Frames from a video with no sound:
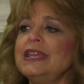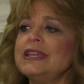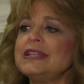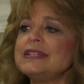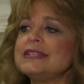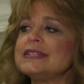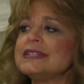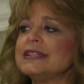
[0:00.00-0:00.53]

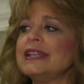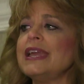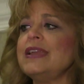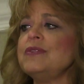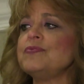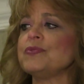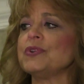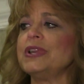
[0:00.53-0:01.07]
in
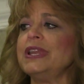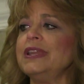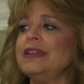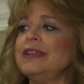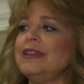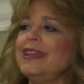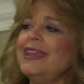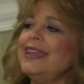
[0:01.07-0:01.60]
slavery
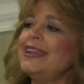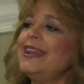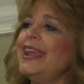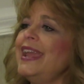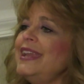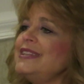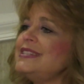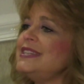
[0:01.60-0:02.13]
in
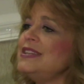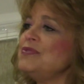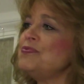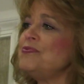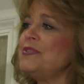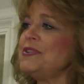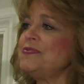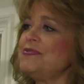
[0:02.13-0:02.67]

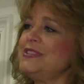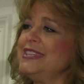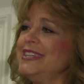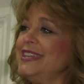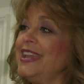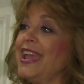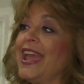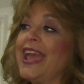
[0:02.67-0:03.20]

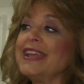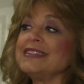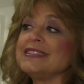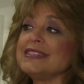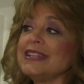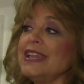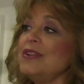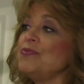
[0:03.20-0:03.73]
1850 and
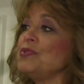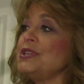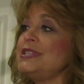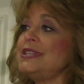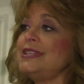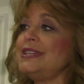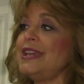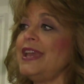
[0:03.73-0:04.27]
slavery
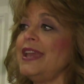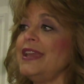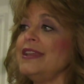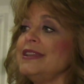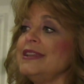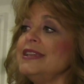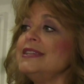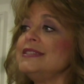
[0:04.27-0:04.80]

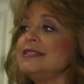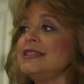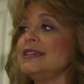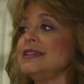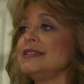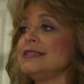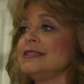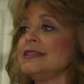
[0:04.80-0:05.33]
today is
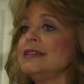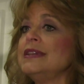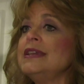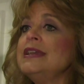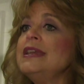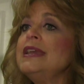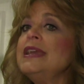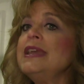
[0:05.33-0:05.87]
this.
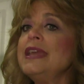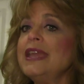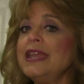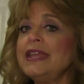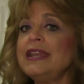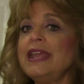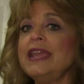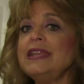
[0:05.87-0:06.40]

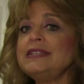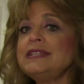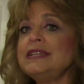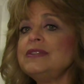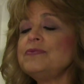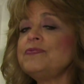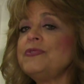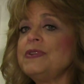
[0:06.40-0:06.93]
In
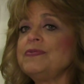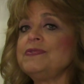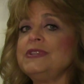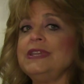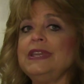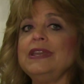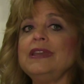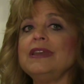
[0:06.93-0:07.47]

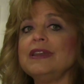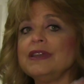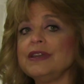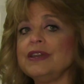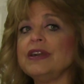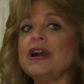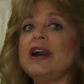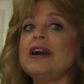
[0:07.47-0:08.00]
1850,
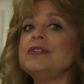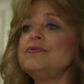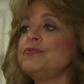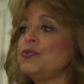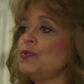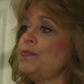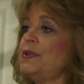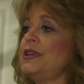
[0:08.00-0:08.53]
God
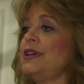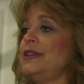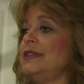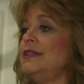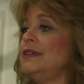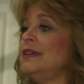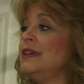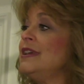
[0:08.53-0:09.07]
forbid,
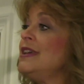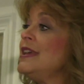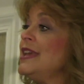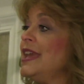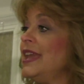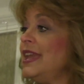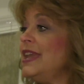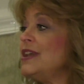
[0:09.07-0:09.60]

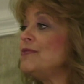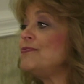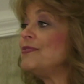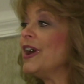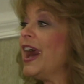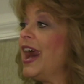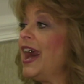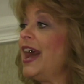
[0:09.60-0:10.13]
if
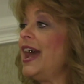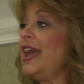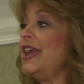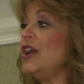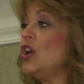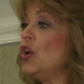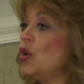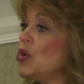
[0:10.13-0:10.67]

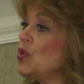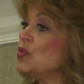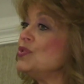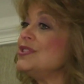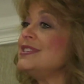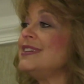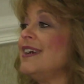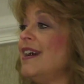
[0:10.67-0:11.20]
I
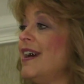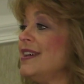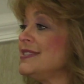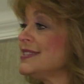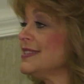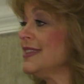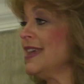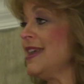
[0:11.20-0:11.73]
owned a
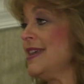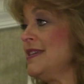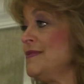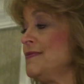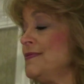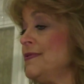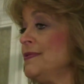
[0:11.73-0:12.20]
slave,